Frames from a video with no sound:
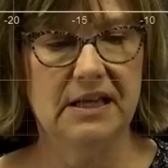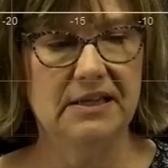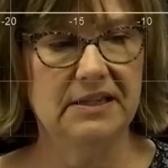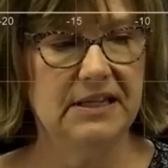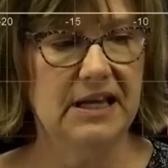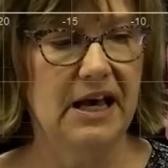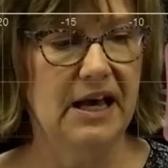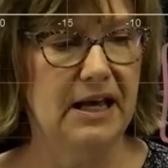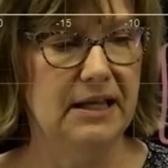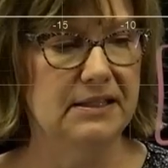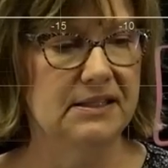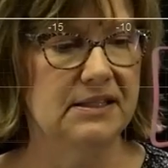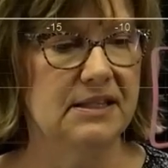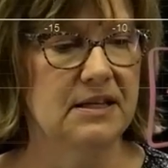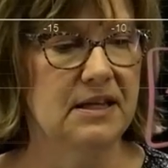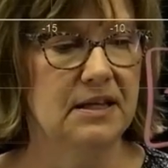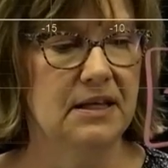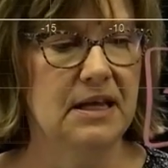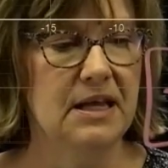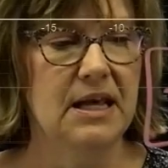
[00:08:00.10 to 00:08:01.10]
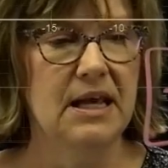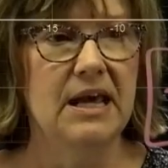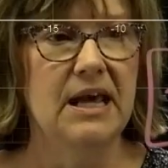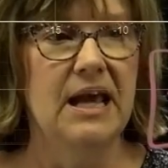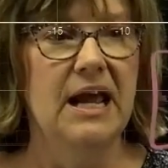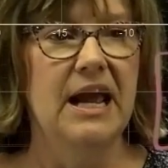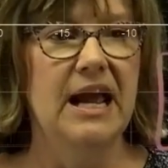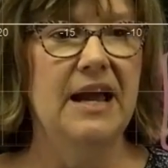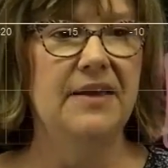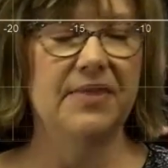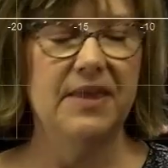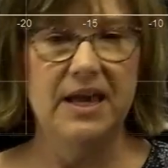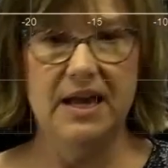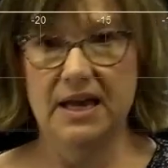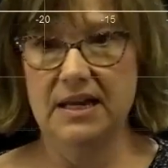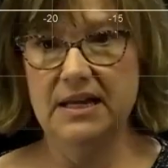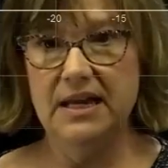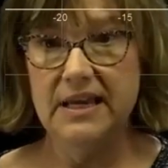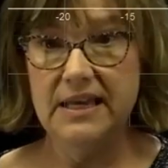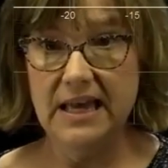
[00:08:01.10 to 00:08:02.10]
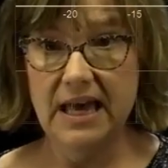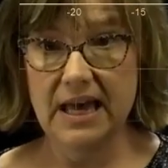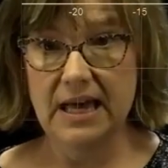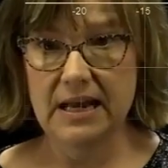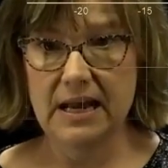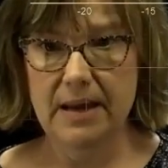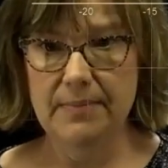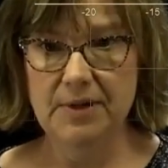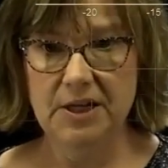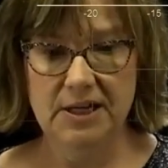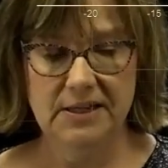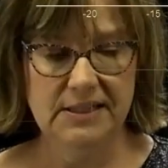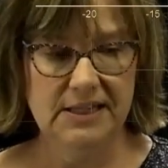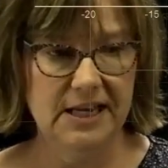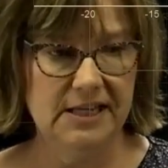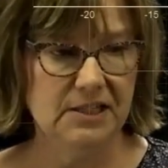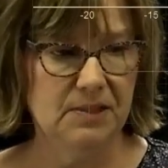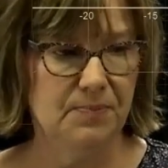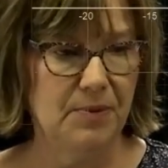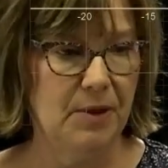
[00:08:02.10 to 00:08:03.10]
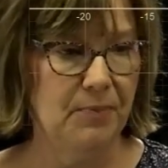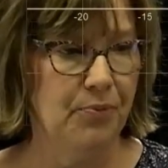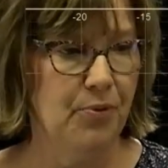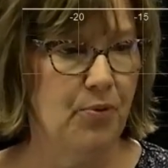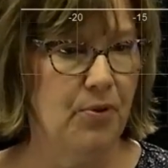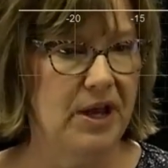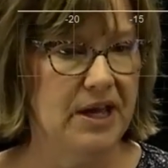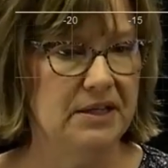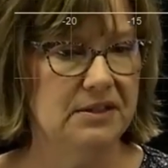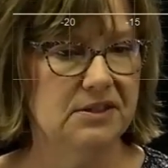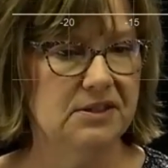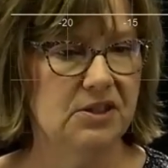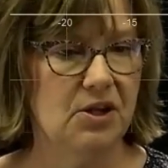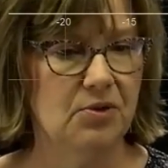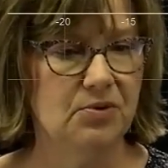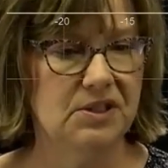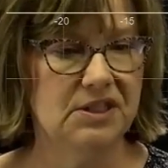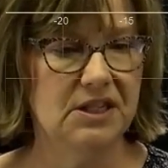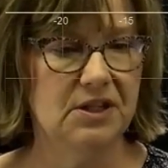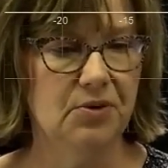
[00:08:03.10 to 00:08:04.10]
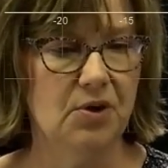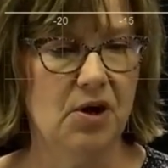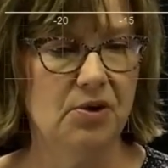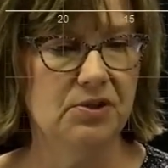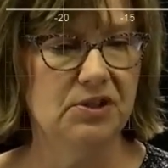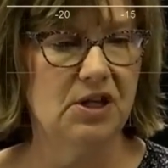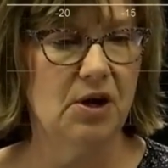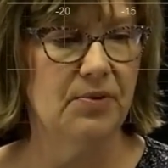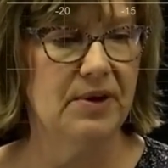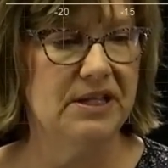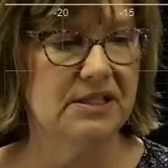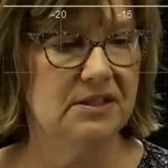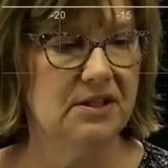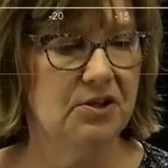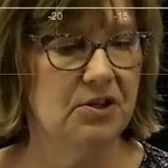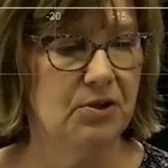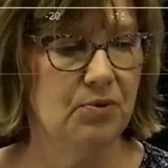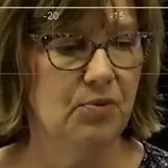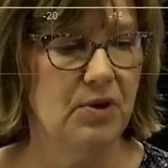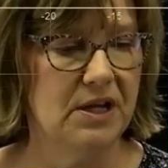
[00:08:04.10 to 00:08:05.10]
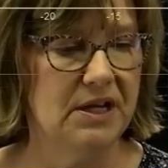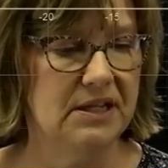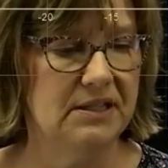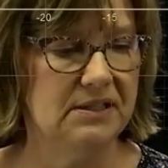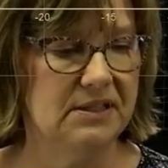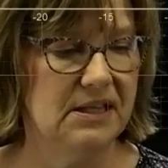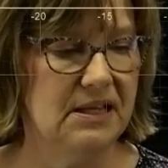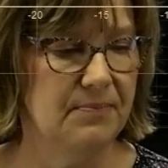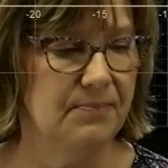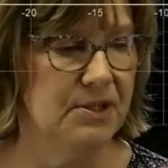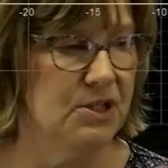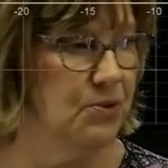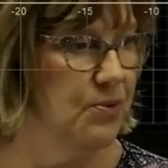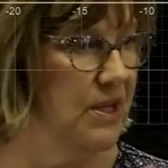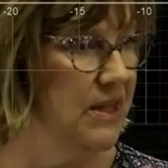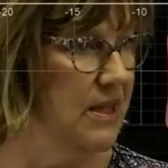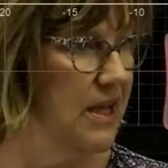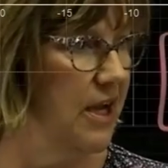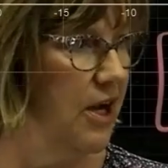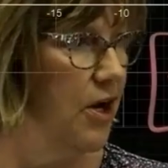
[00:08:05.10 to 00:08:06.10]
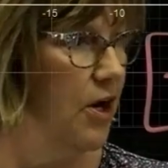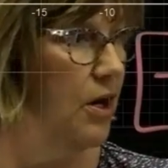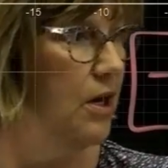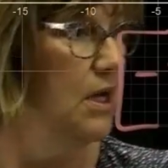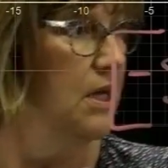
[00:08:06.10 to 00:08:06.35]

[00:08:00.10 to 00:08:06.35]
dots. And then, again, I'm going to test my points. So 0 is always a good one. It's in between there.